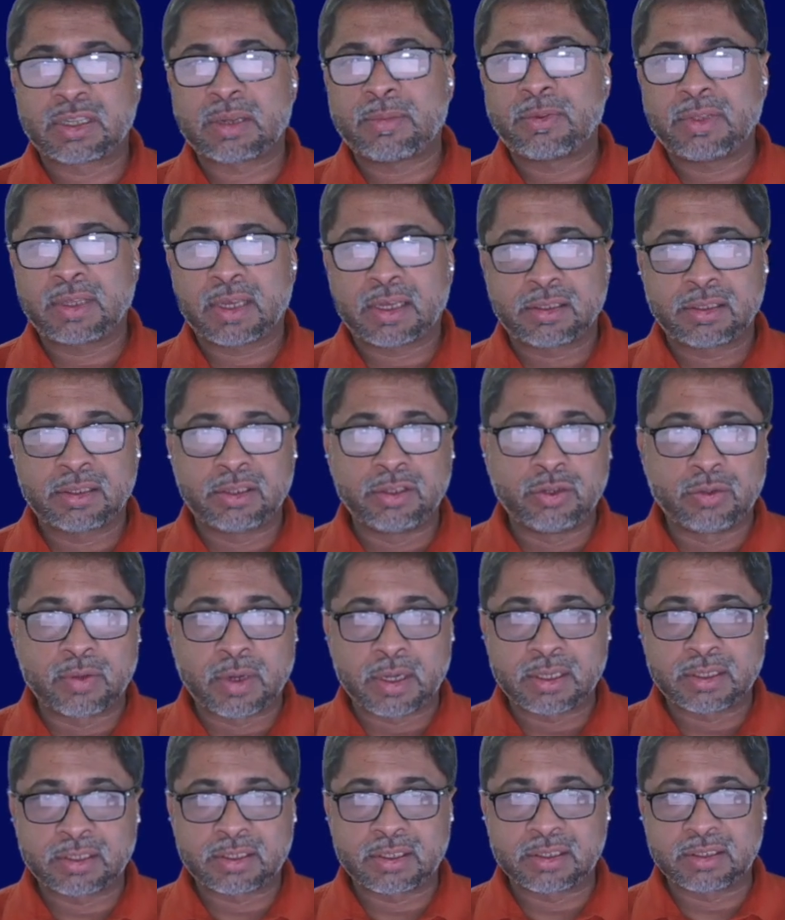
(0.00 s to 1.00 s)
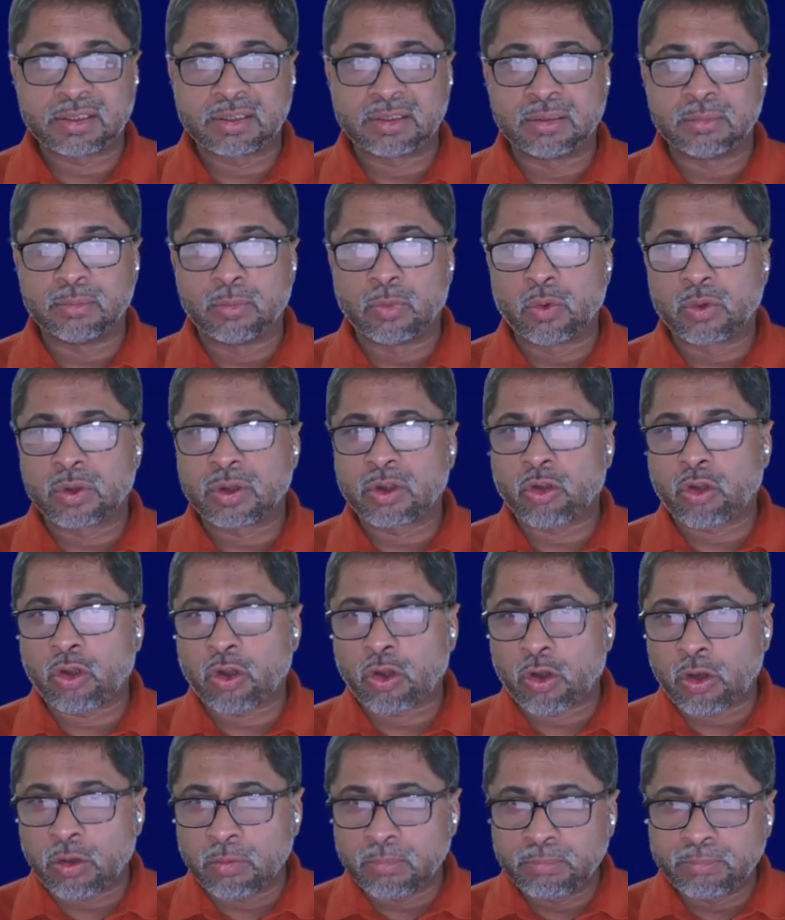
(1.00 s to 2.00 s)
some of the other nuances in the more
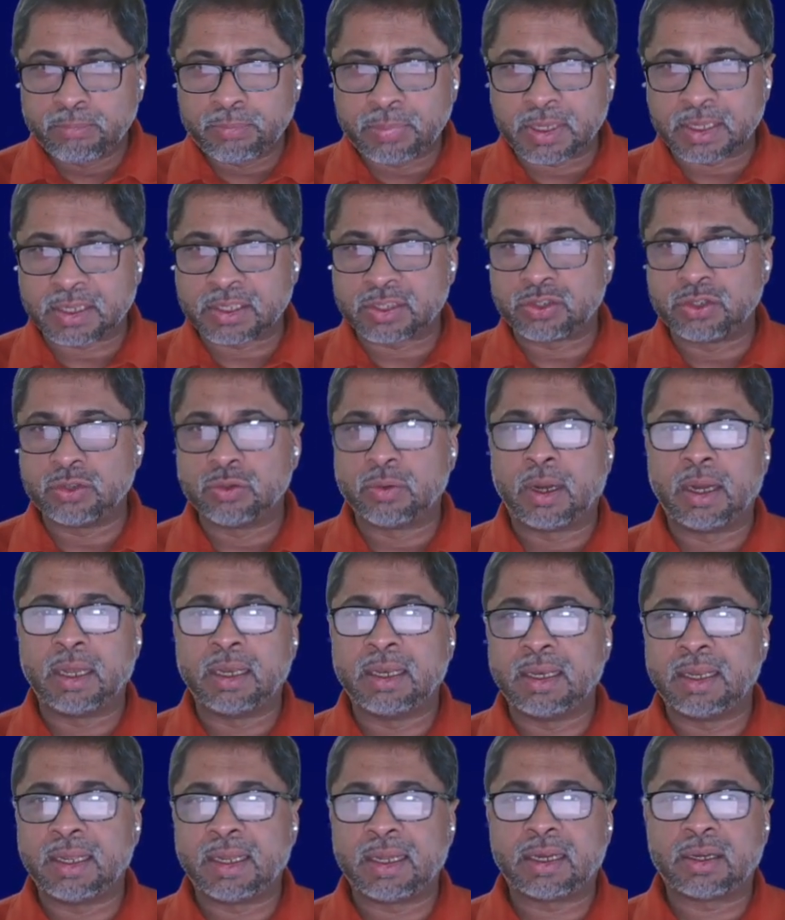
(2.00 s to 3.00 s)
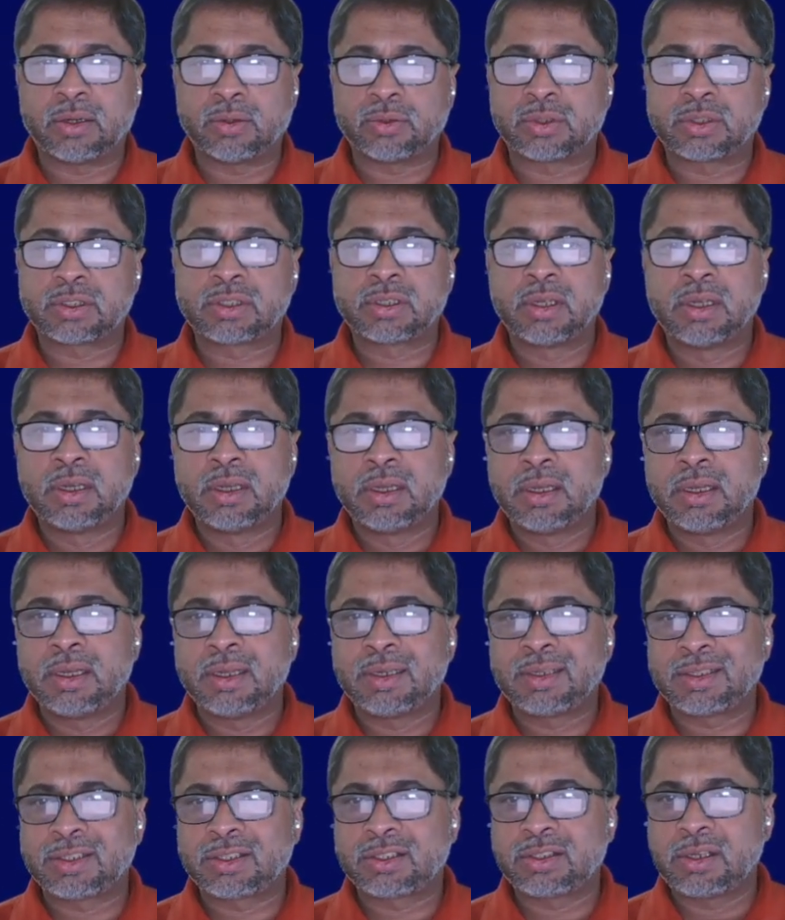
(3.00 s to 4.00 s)
complex UI layouts,
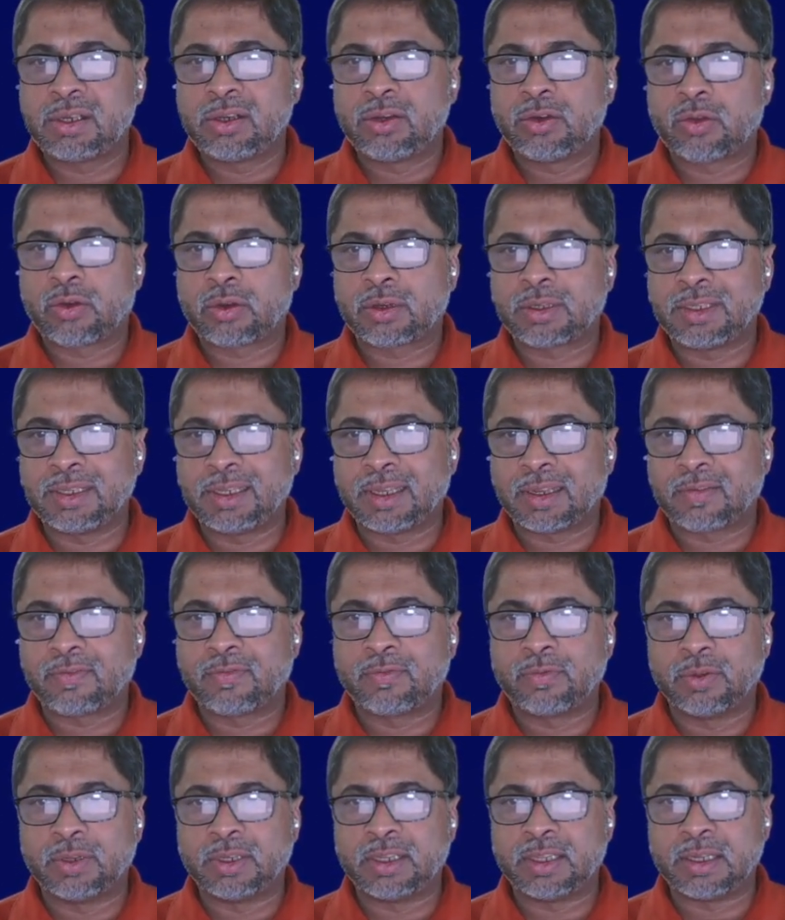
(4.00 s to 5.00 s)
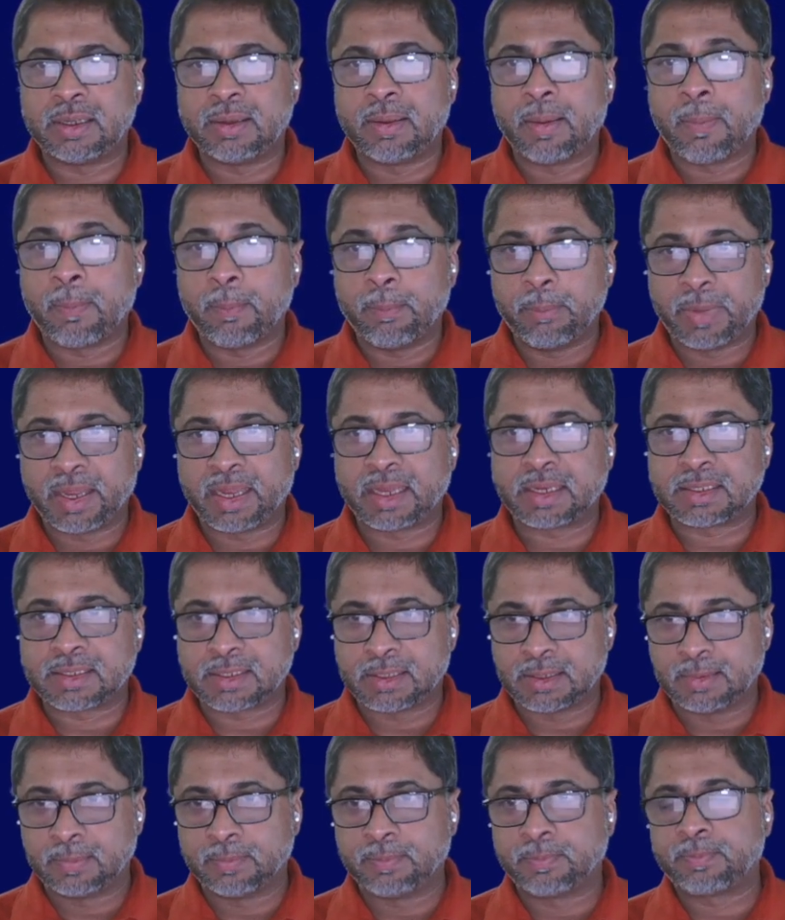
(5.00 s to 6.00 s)
it is still not yet fully
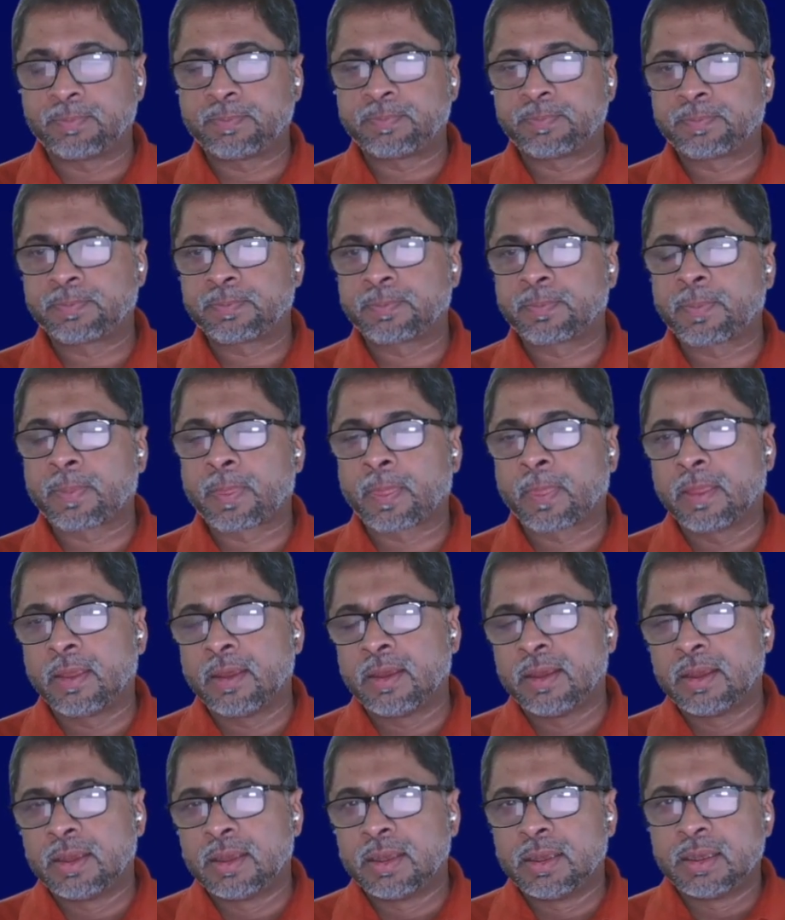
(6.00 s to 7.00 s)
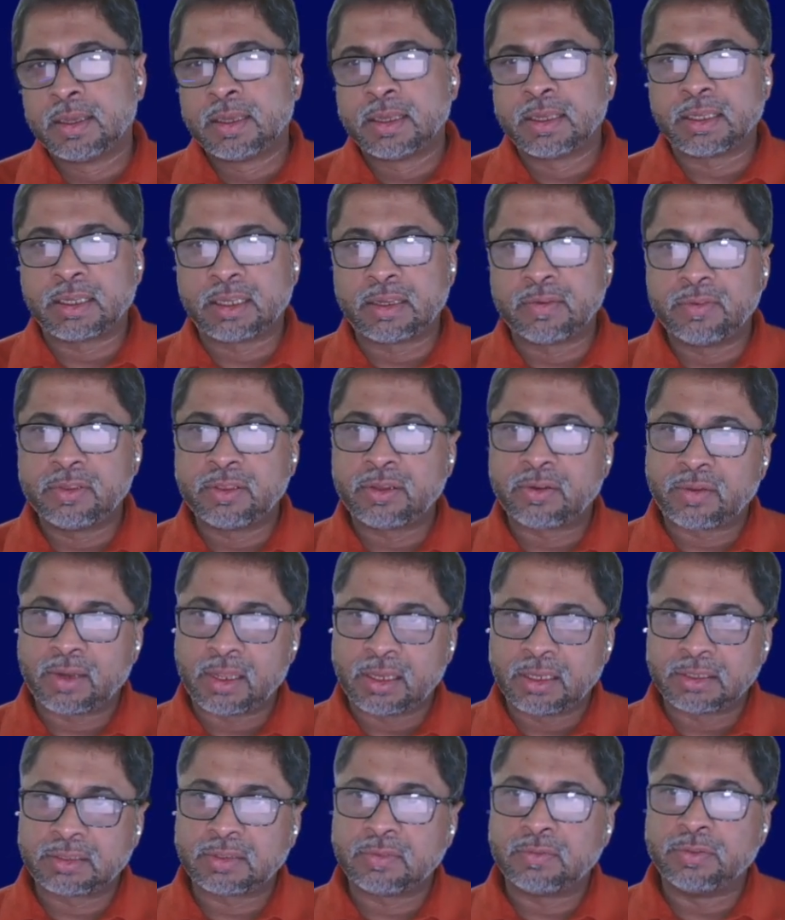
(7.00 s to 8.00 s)
baked in. Given the
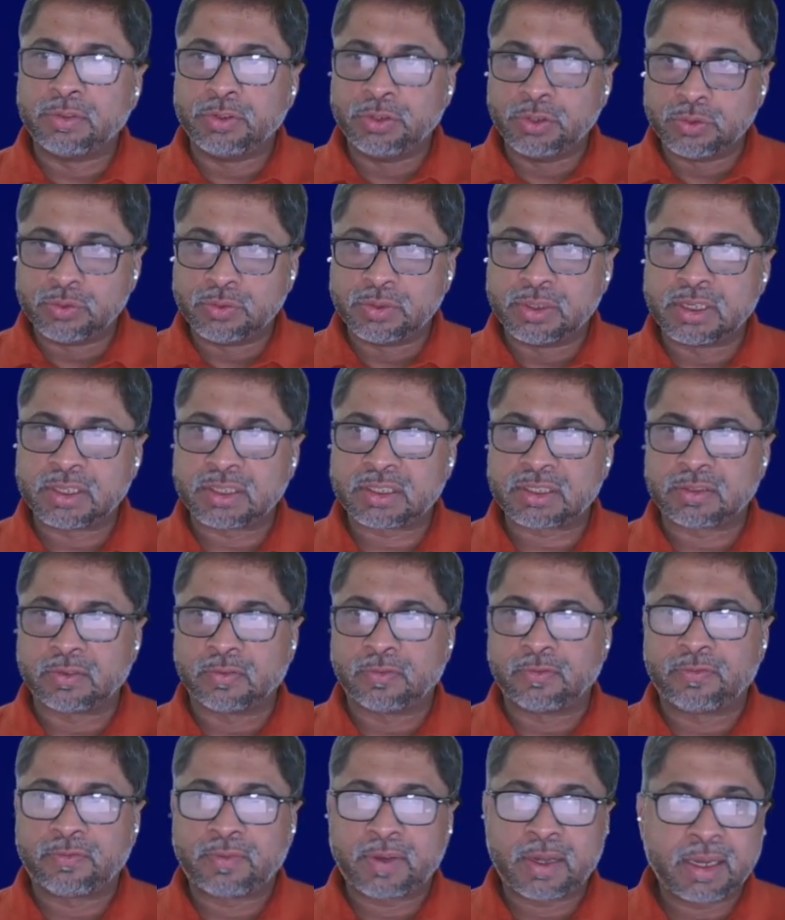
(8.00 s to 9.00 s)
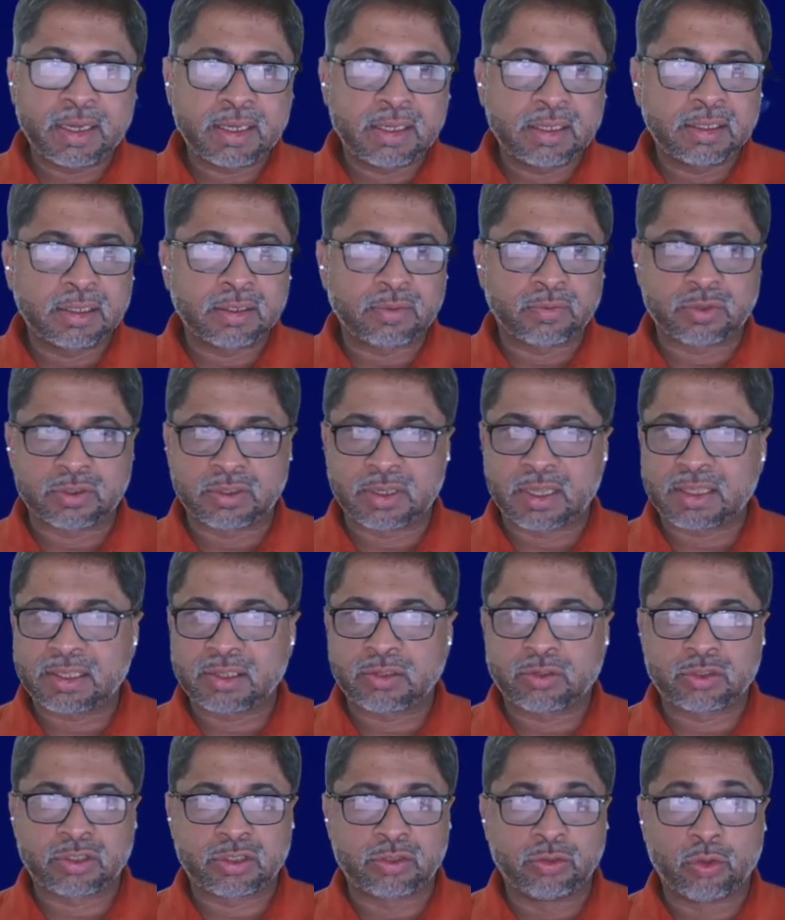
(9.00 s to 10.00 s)
relative newness of Fyne, it was
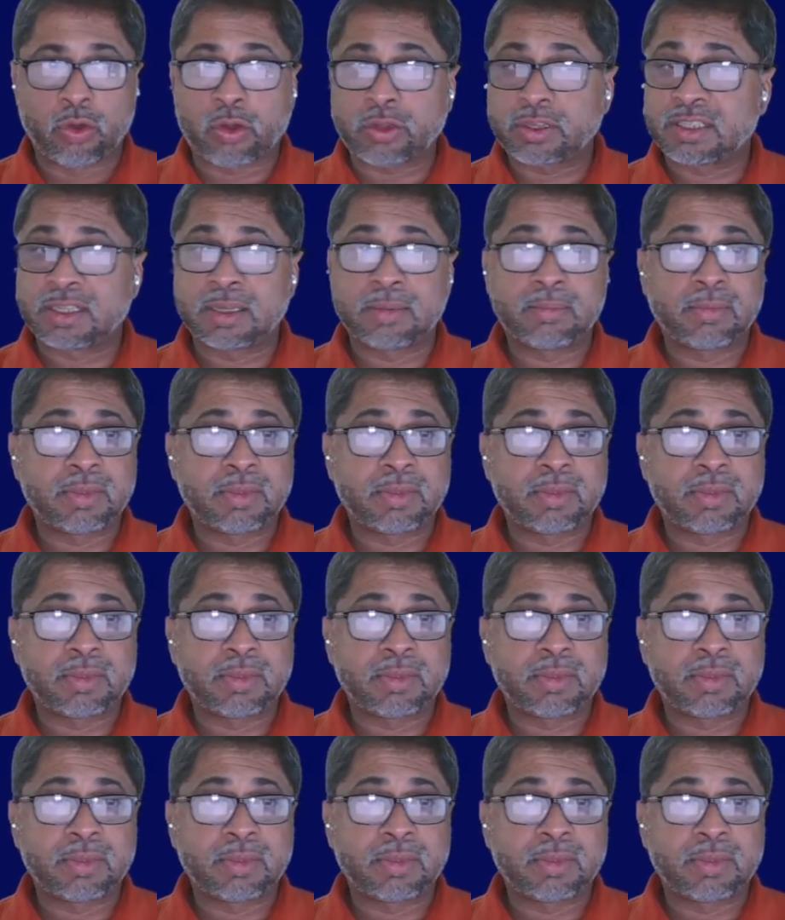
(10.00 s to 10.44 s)
not